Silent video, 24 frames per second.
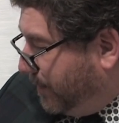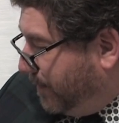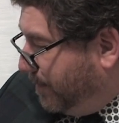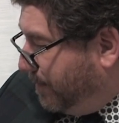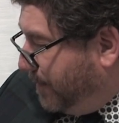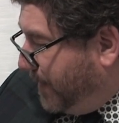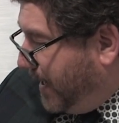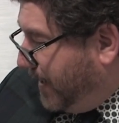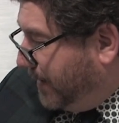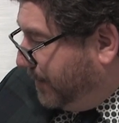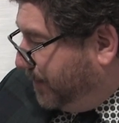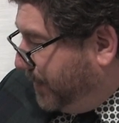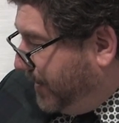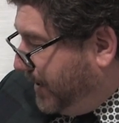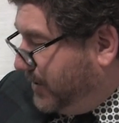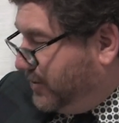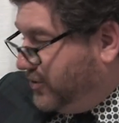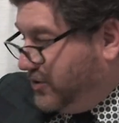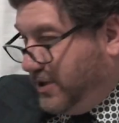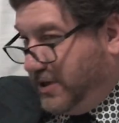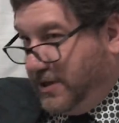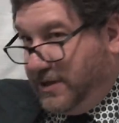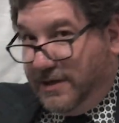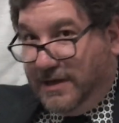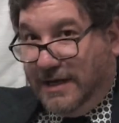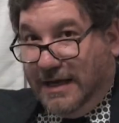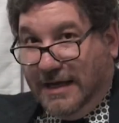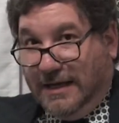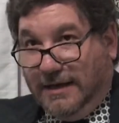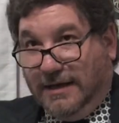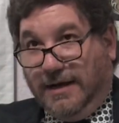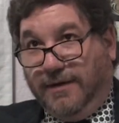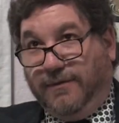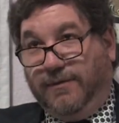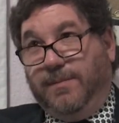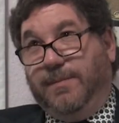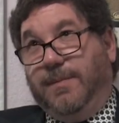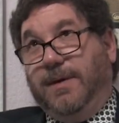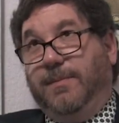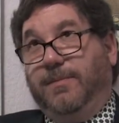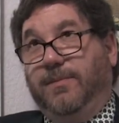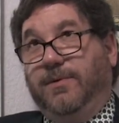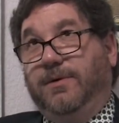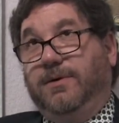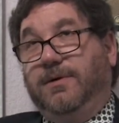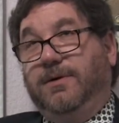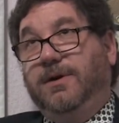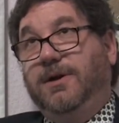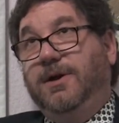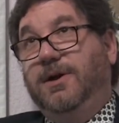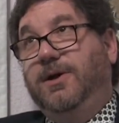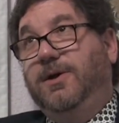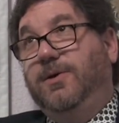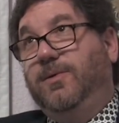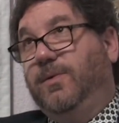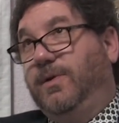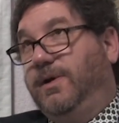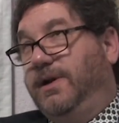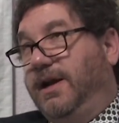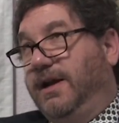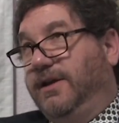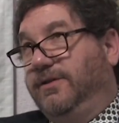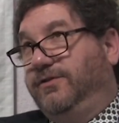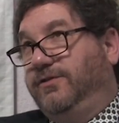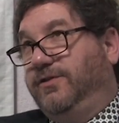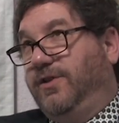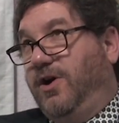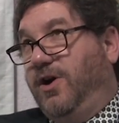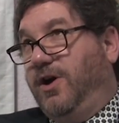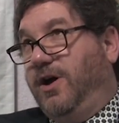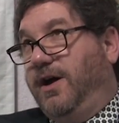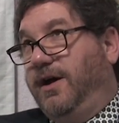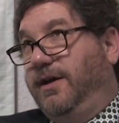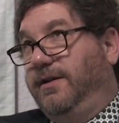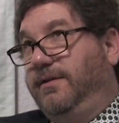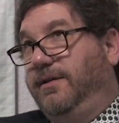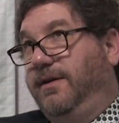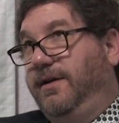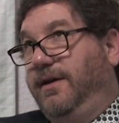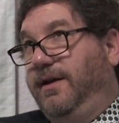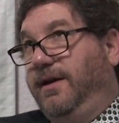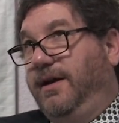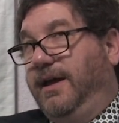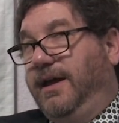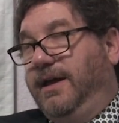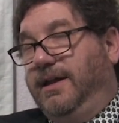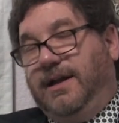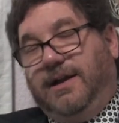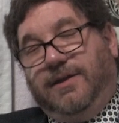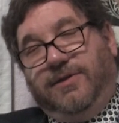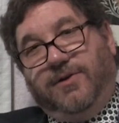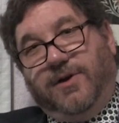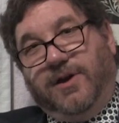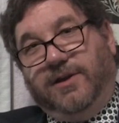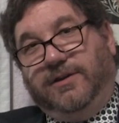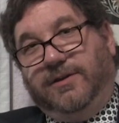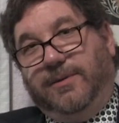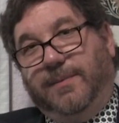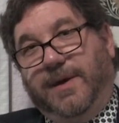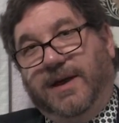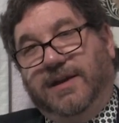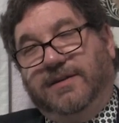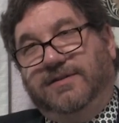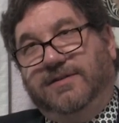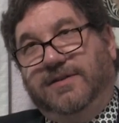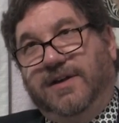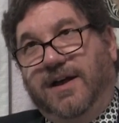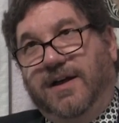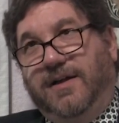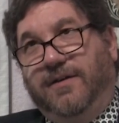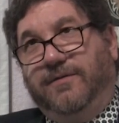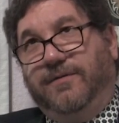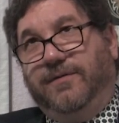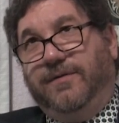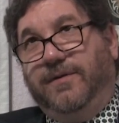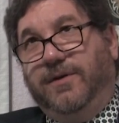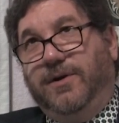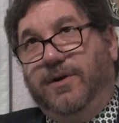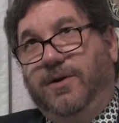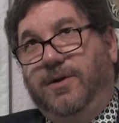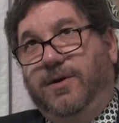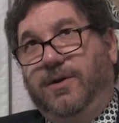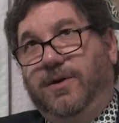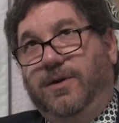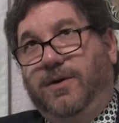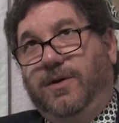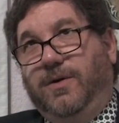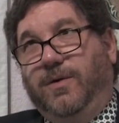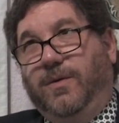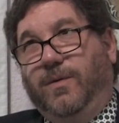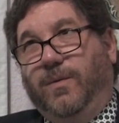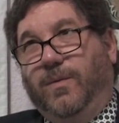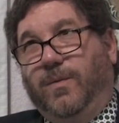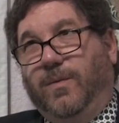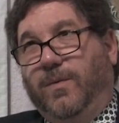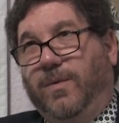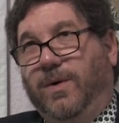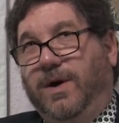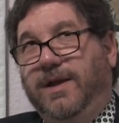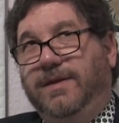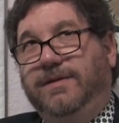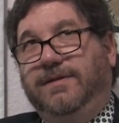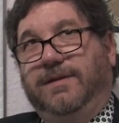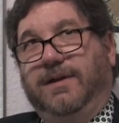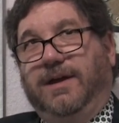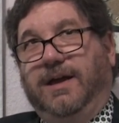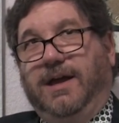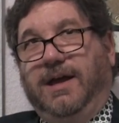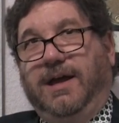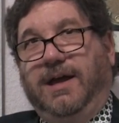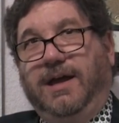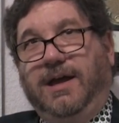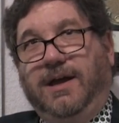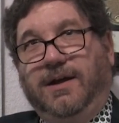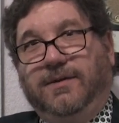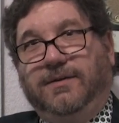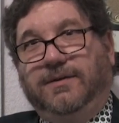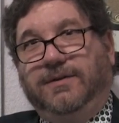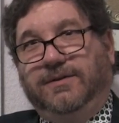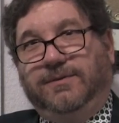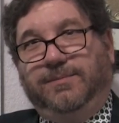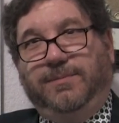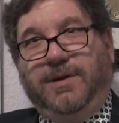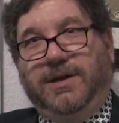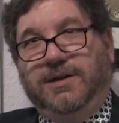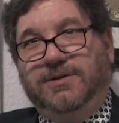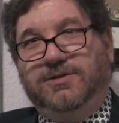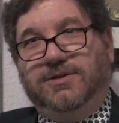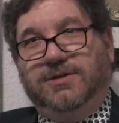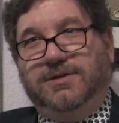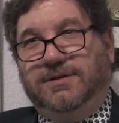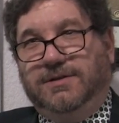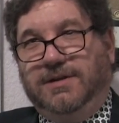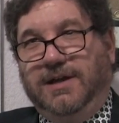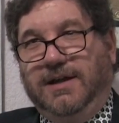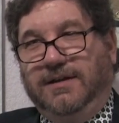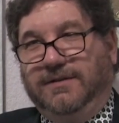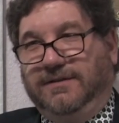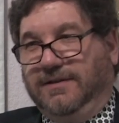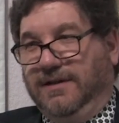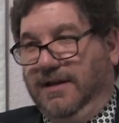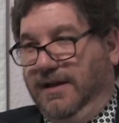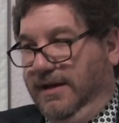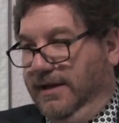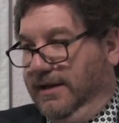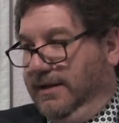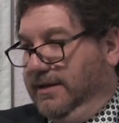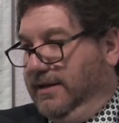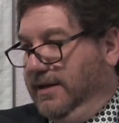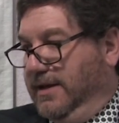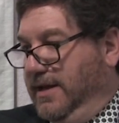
Met Pigeon, and I remember when I saw it, and I thought to myself, what the hell does pigeon taste like?